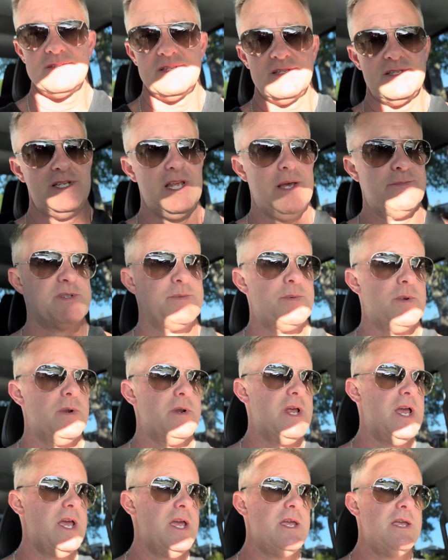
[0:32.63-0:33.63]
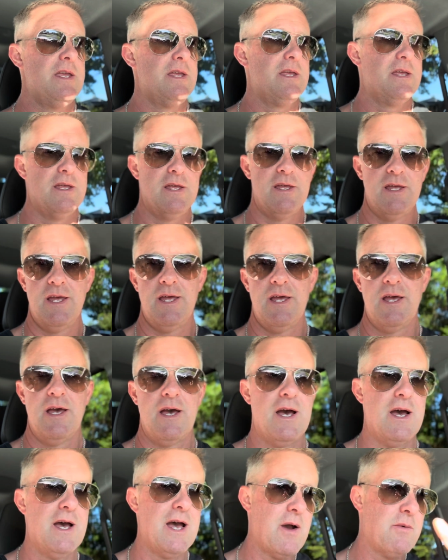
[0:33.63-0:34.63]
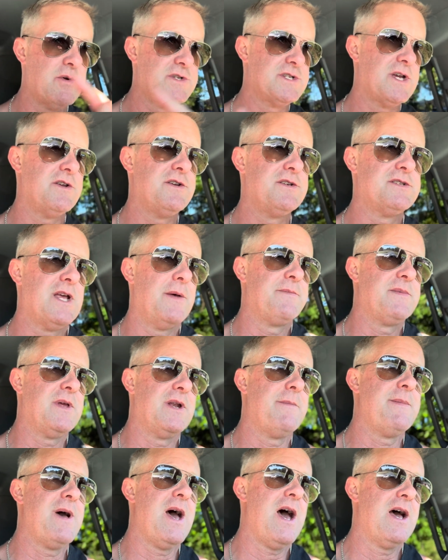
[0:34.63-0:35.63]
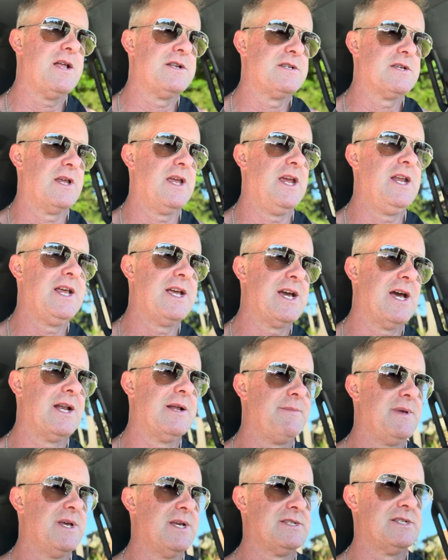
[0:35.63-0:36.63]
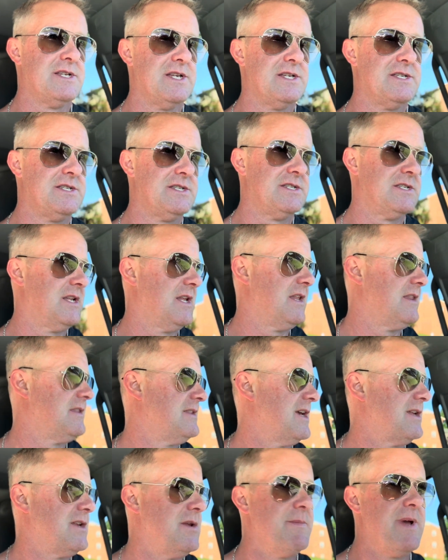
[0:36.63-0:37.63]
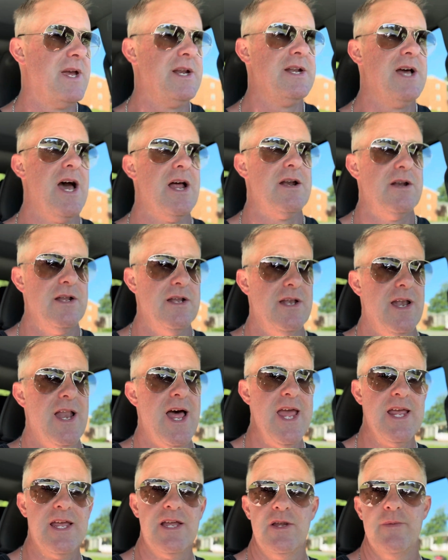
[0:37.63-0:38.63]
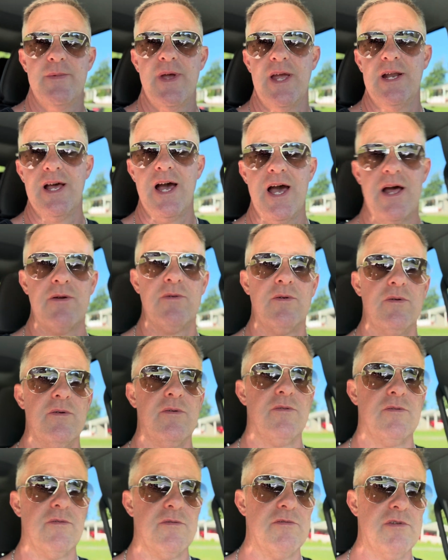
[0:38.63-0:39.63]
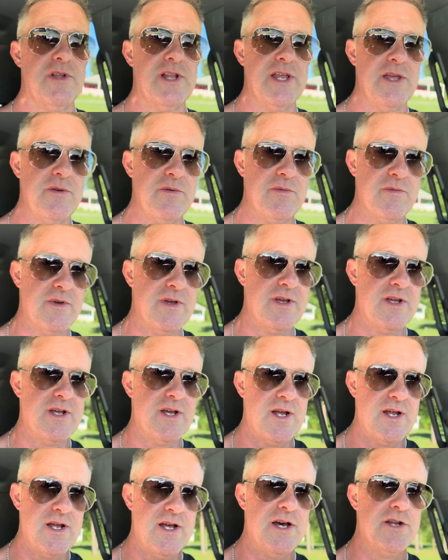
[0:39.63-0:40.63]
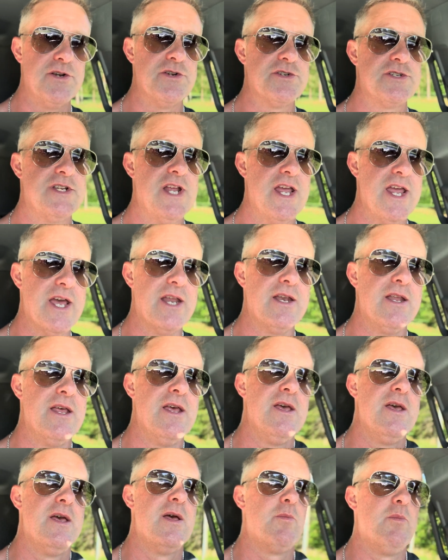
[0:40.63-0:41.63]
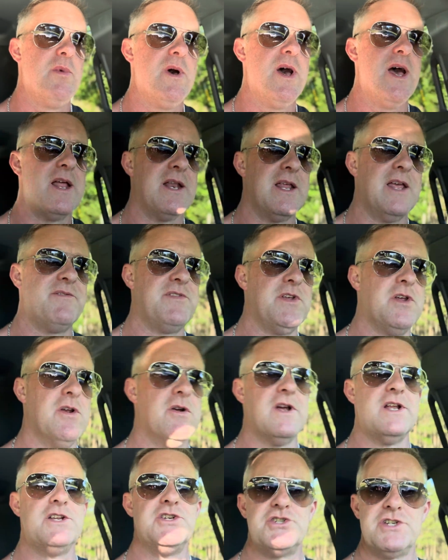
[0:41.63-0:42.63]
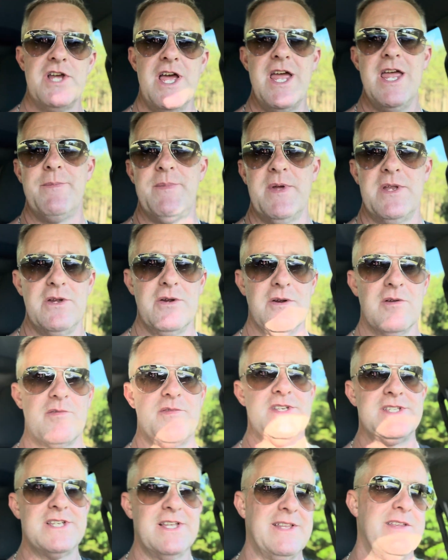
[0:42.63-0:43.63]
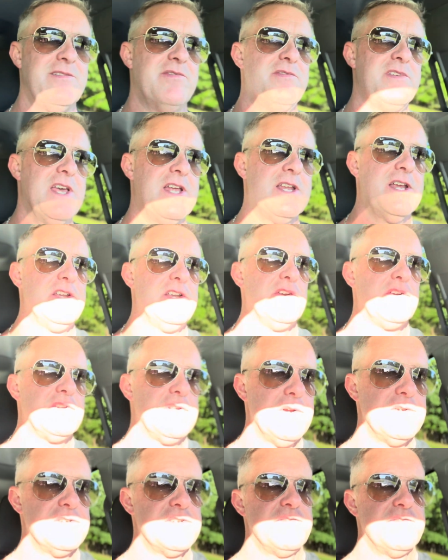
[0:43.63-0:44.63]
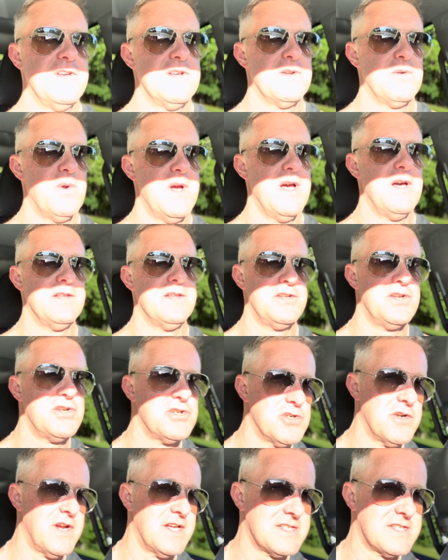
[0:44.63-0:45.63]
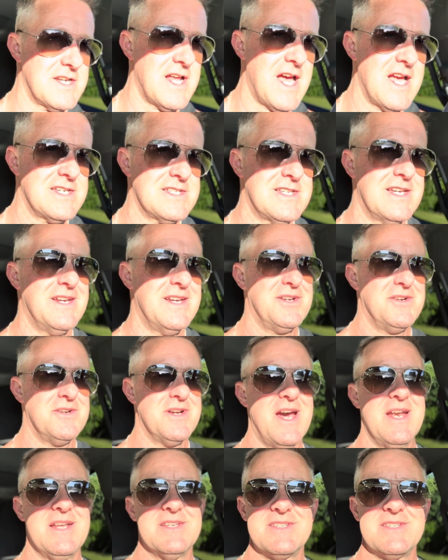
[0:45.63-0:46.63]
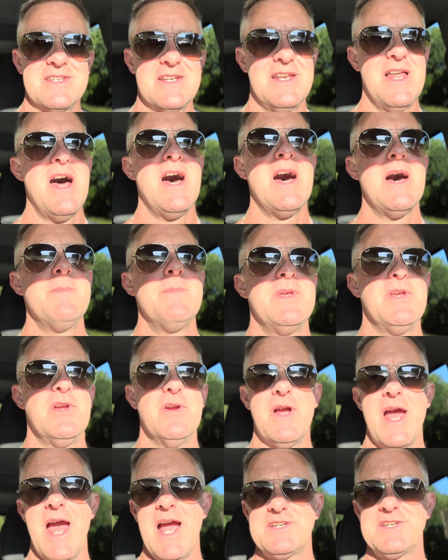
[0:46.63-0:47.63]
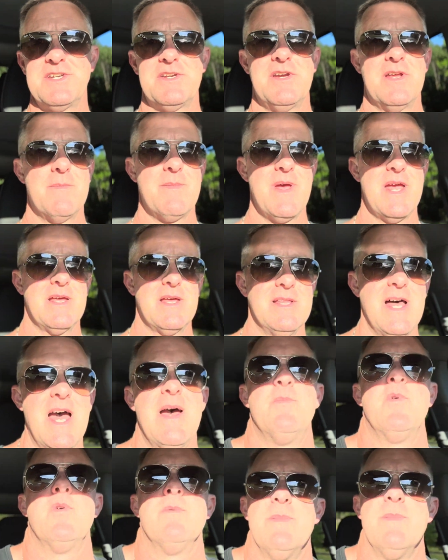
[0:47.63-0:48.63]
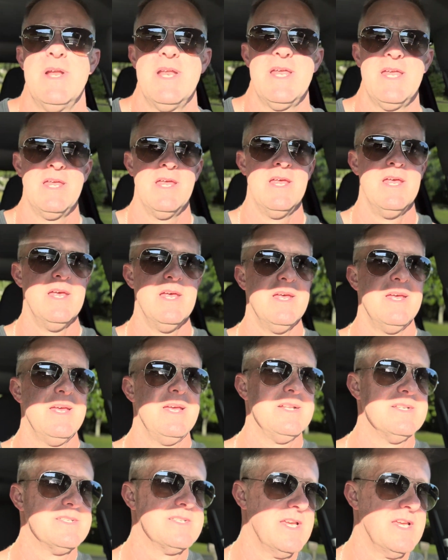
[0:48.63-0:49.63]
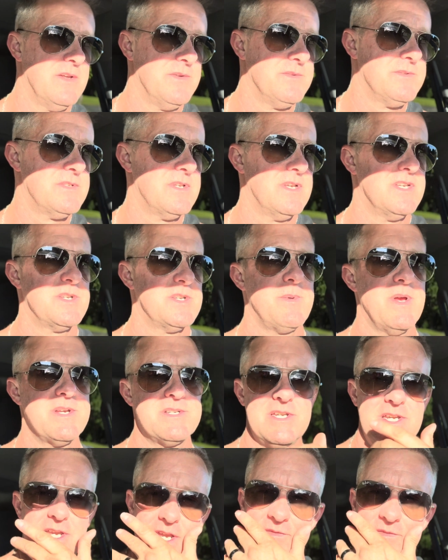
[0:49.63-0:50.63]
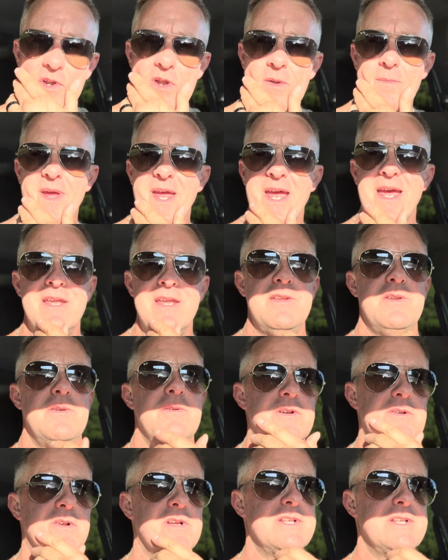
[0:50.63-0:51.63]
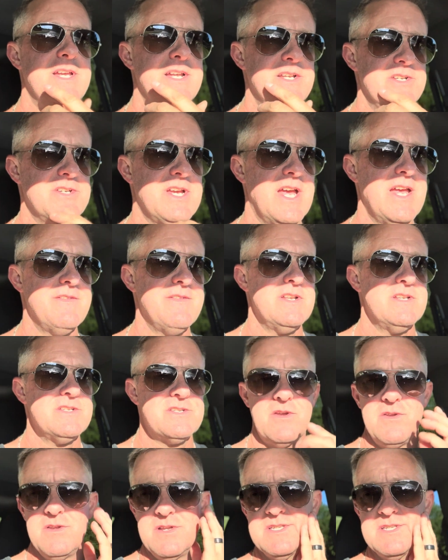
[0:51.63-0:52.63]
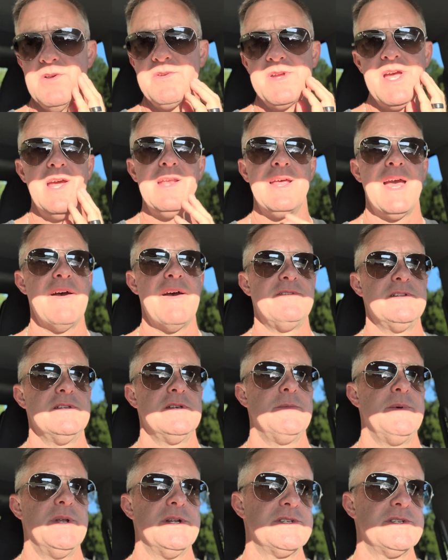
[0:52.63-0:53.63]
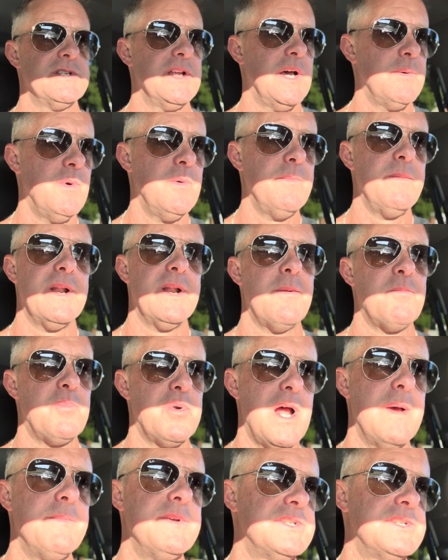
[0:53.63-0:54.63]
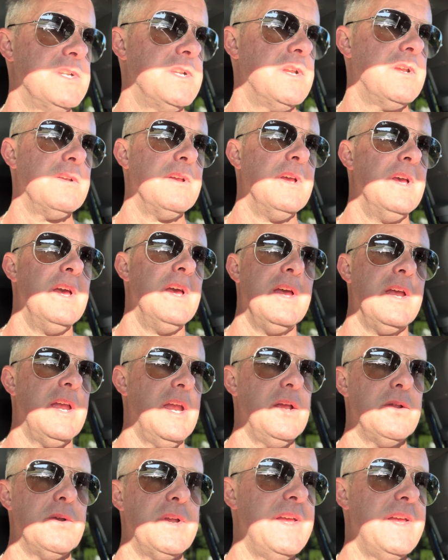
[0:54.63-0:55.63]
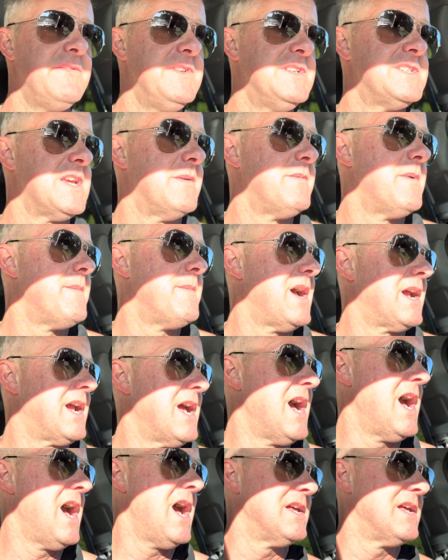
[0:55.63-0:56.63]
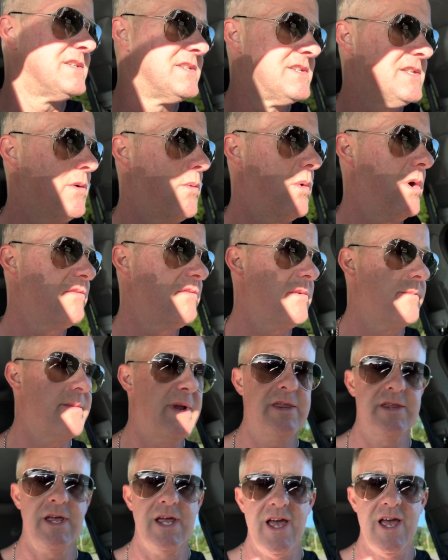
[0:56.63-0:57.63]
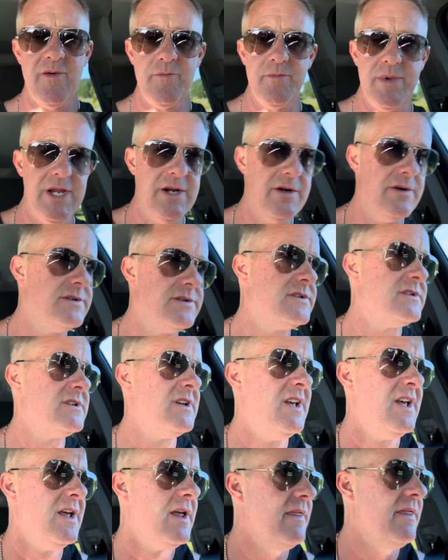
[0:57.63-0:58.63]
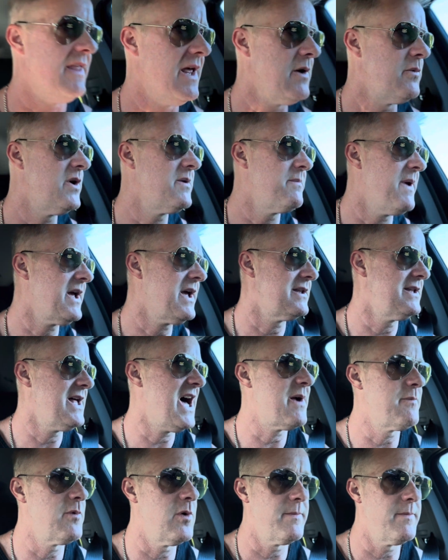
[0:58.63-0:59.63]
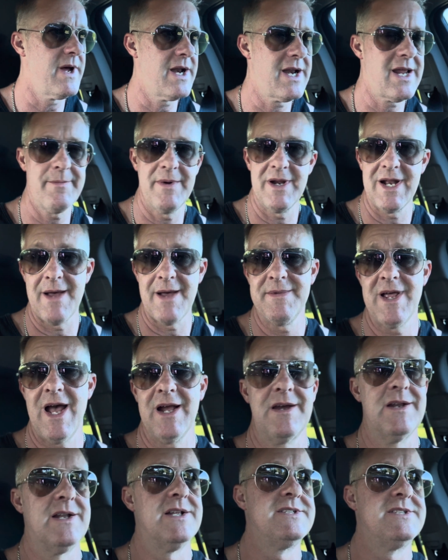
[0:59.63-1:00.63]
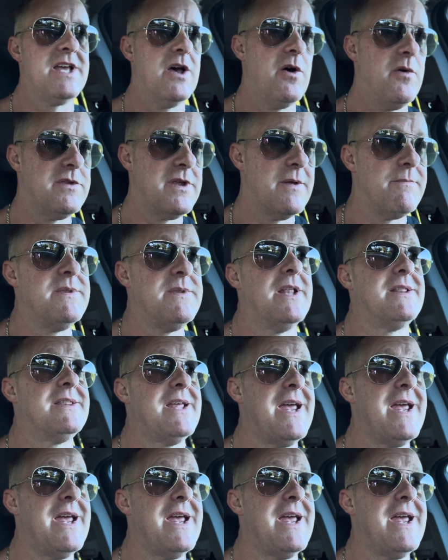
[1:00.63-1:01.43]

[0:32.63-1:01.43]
steps per day. I will tell you something about any kind of business that you may not like and you may not really understand. But if you're in shape and you're physically fit and your clothes fit well and you dress nicely and you're not a slob, you're actually going to make a lot more money in sales, especially if you're a man and you're clean shaven. So it's okay to have a little bit of stubble, but I'm promising you, even some of my guys that work for me, they have beards. They would make a lot more money, but I'm not going to tell them that they